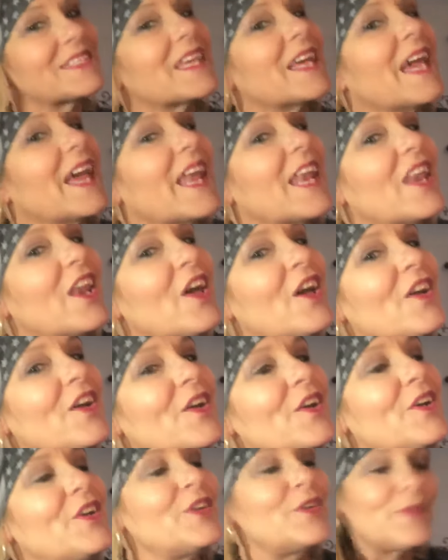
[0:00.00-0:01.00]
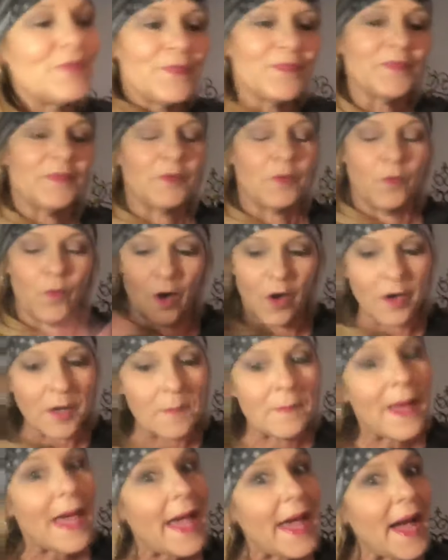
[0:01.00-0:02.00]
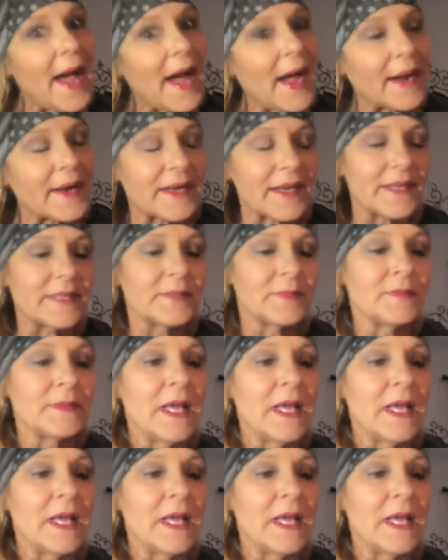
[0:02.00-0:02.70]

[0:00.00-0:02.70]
Hello, welcome back.